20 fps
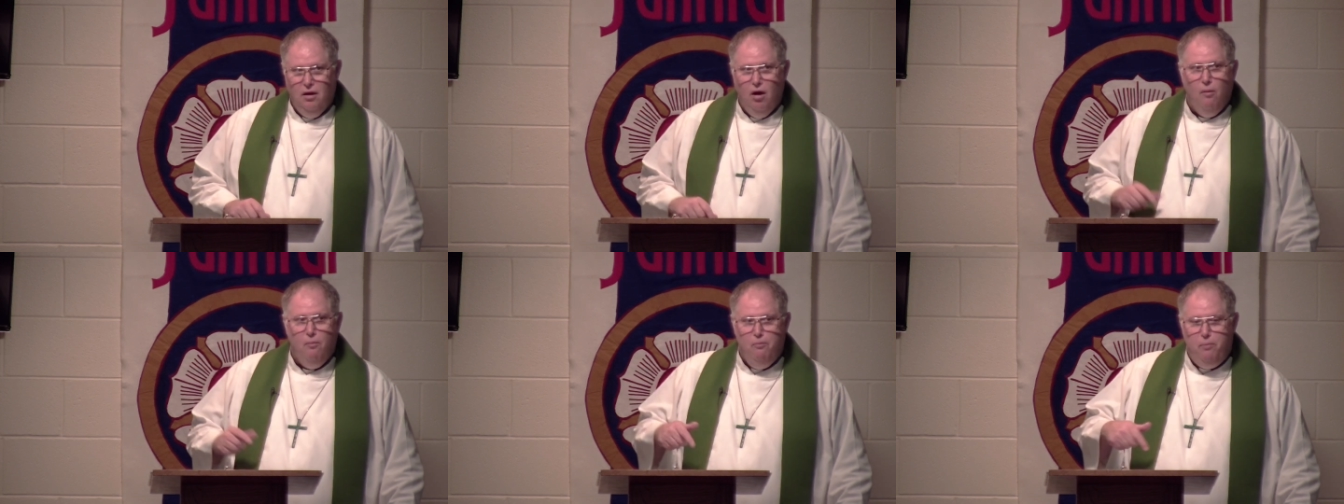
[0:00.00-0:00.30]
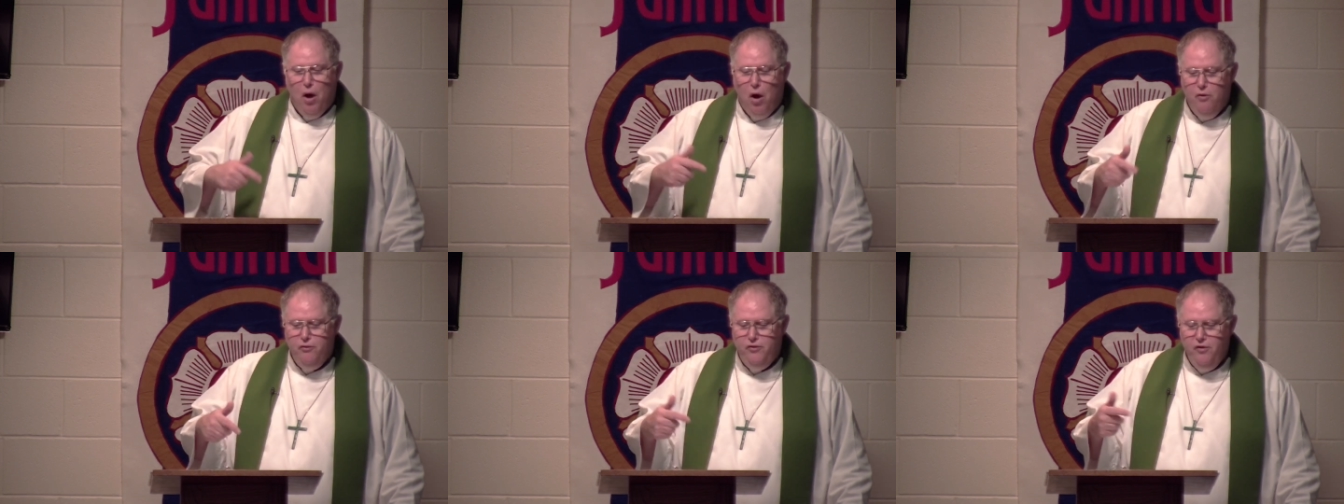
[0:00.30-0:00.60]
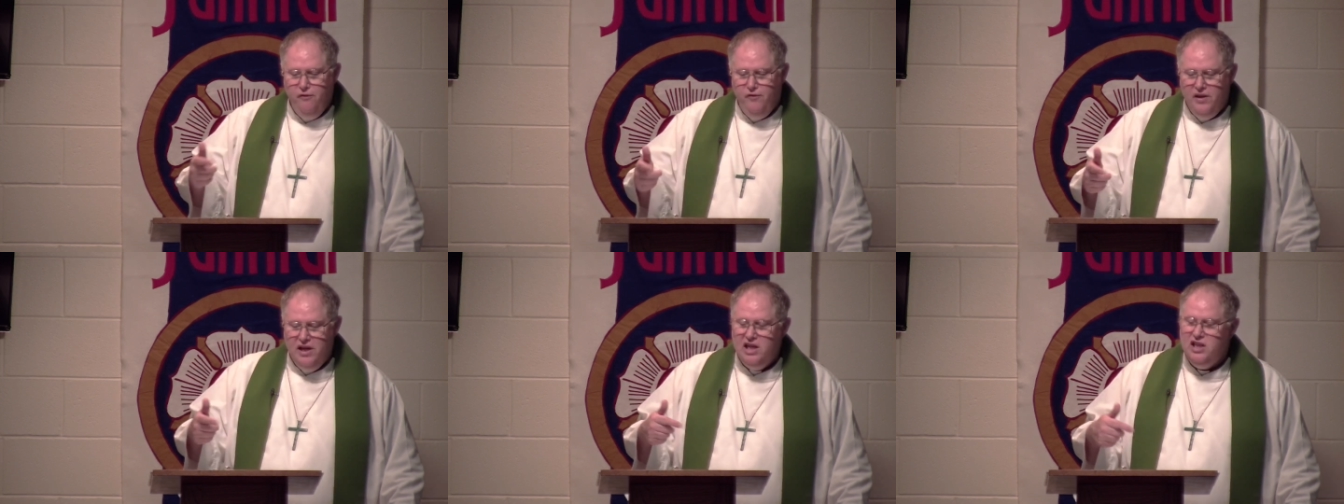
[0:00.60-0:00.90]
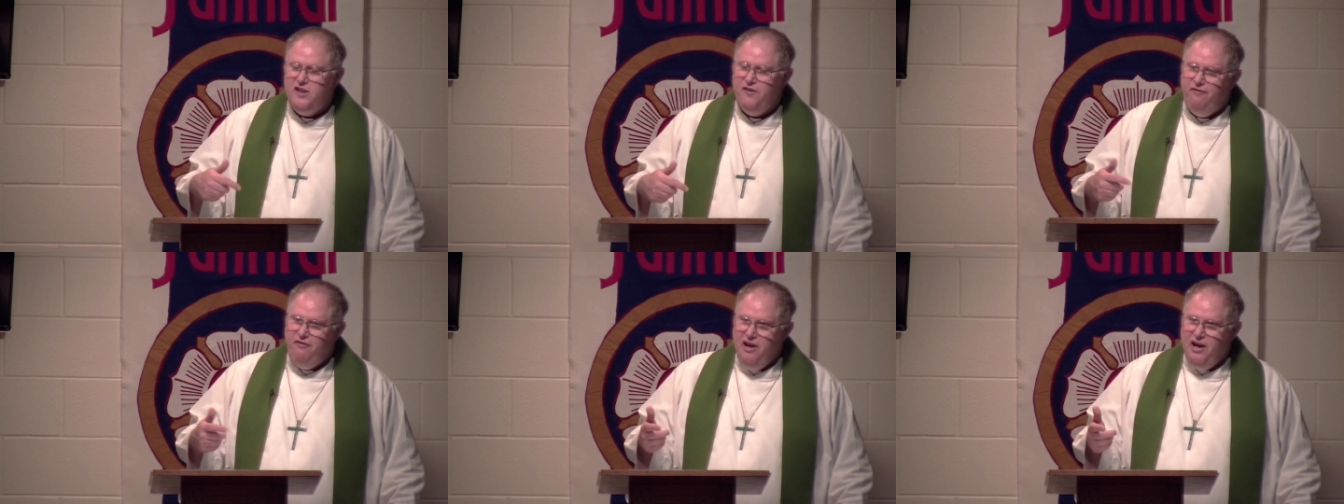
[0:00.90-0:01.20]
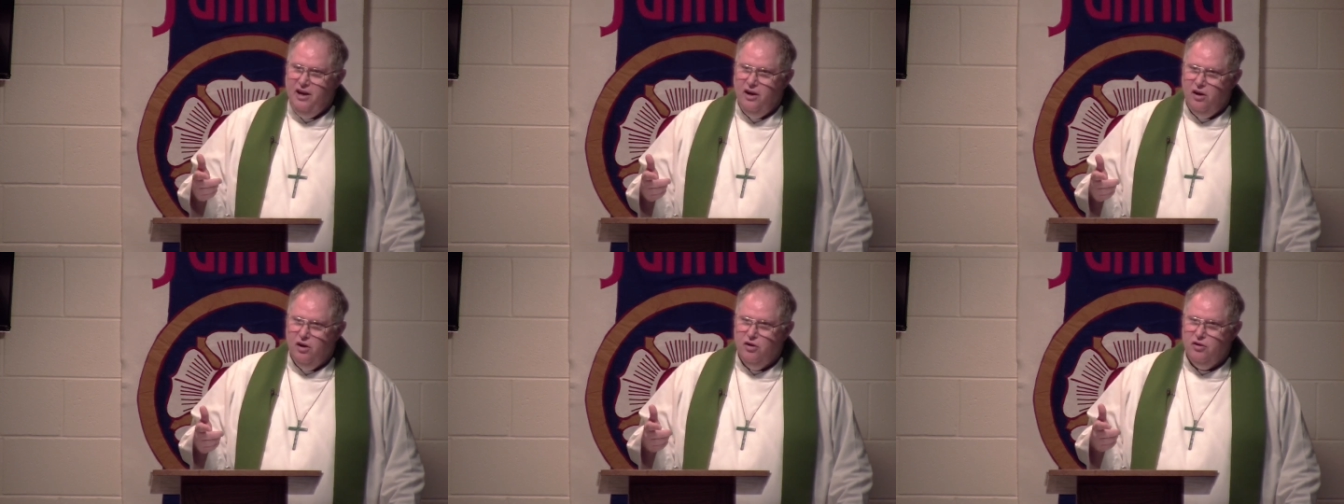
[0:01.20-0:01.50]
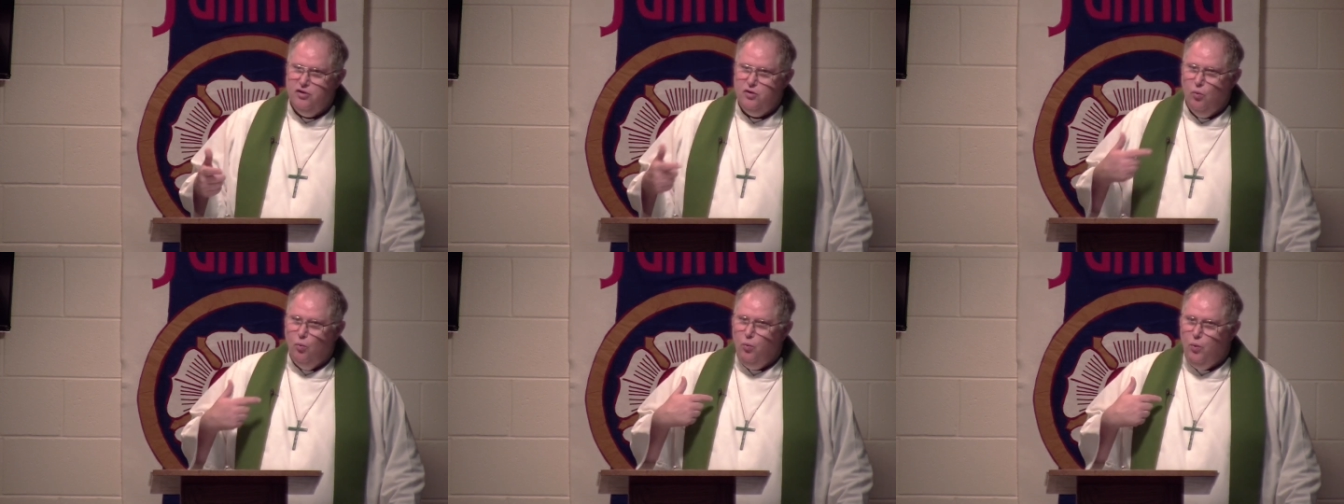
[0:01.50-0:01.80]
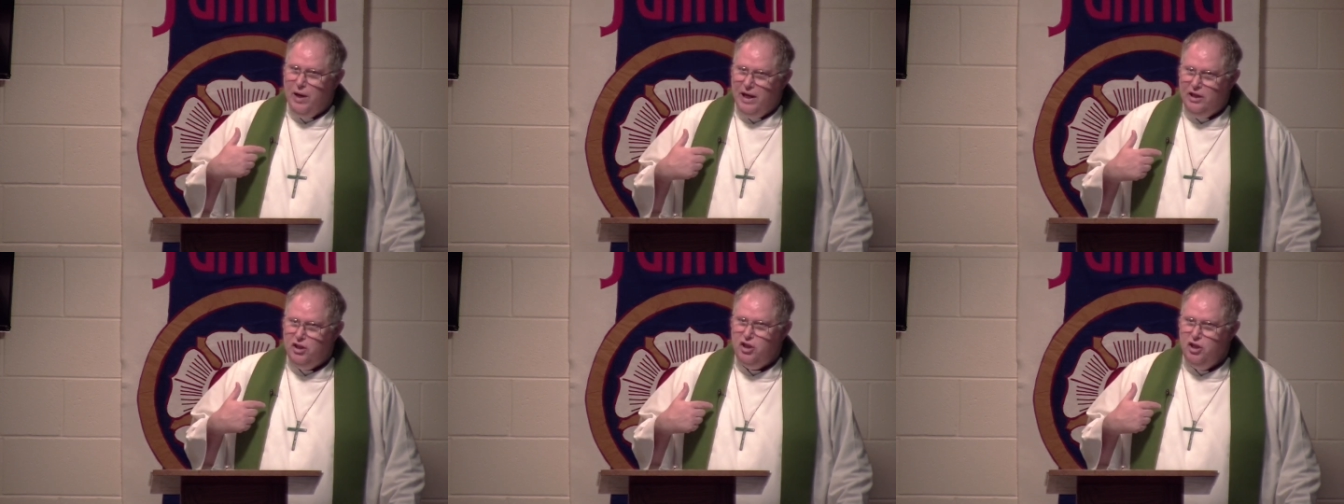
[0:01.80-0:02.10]
Both of these fears,
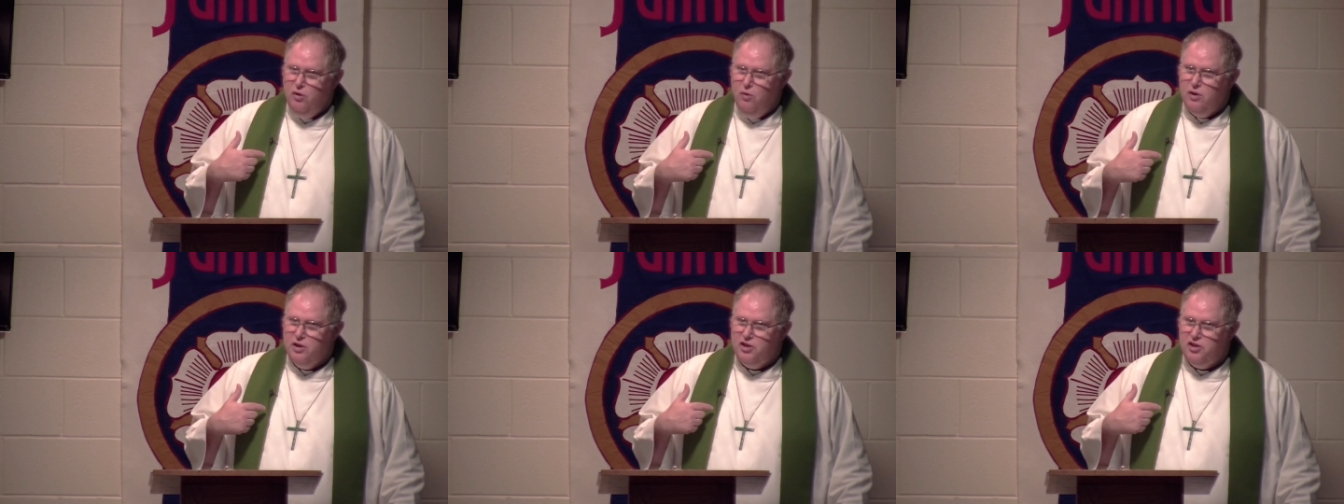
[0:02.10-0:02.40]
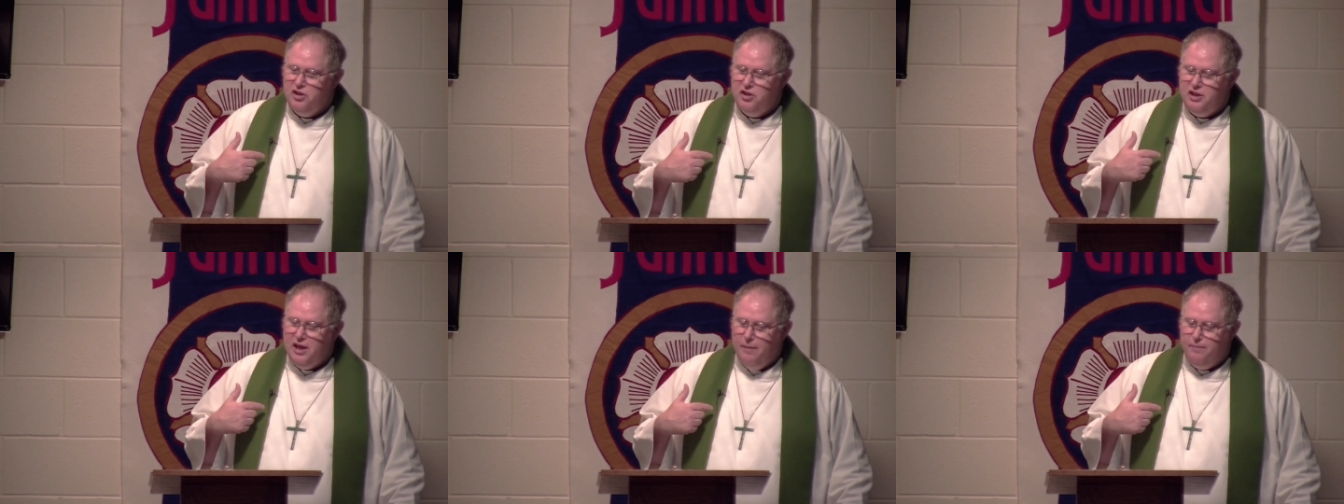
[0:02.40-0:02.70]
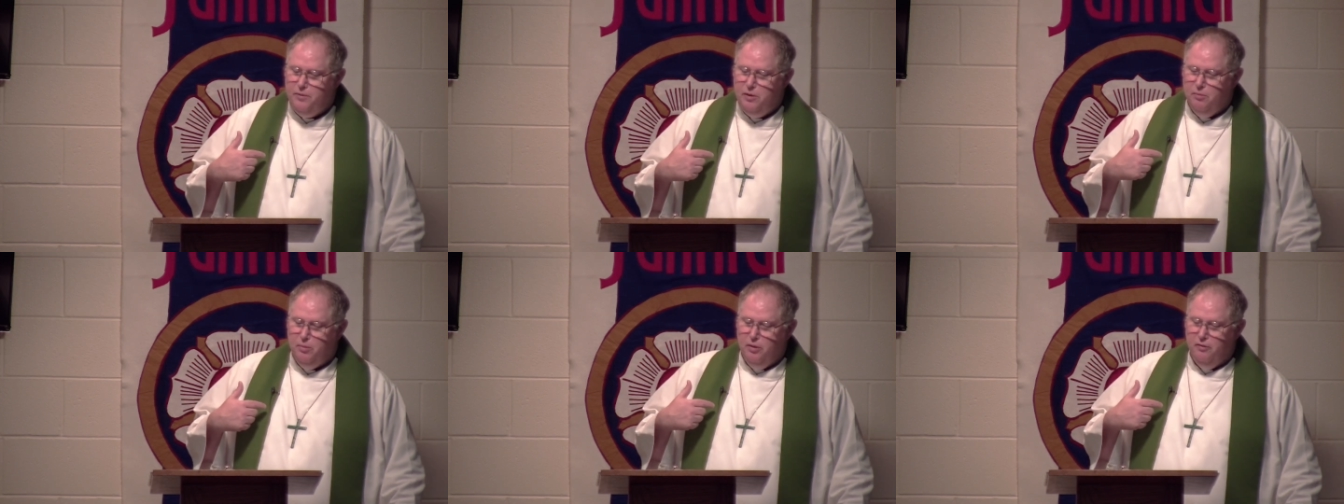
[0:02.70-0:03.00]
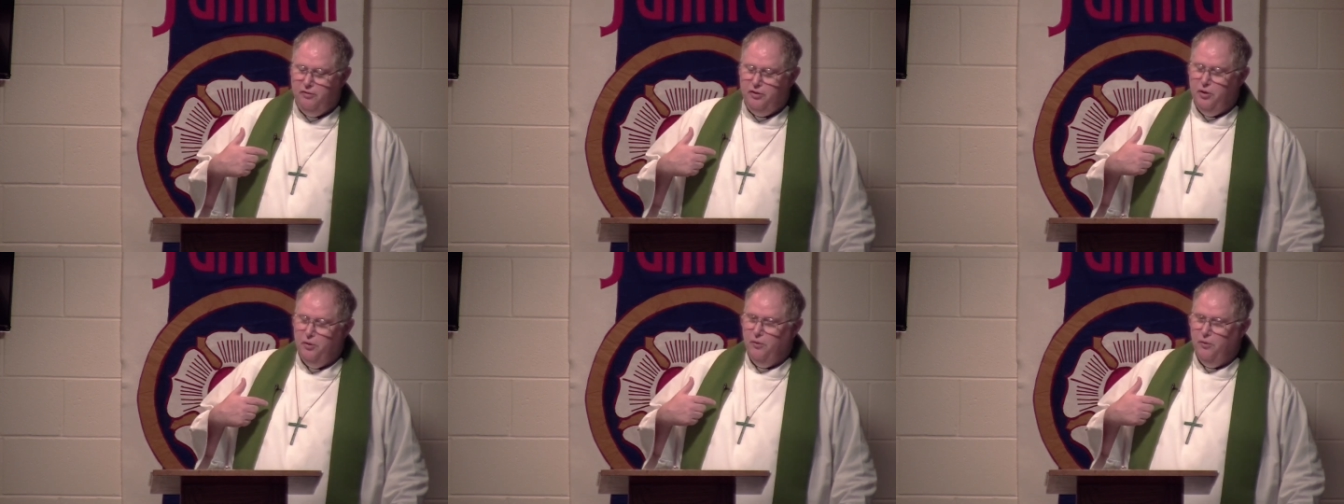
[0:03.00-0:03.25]
we too are susceptible.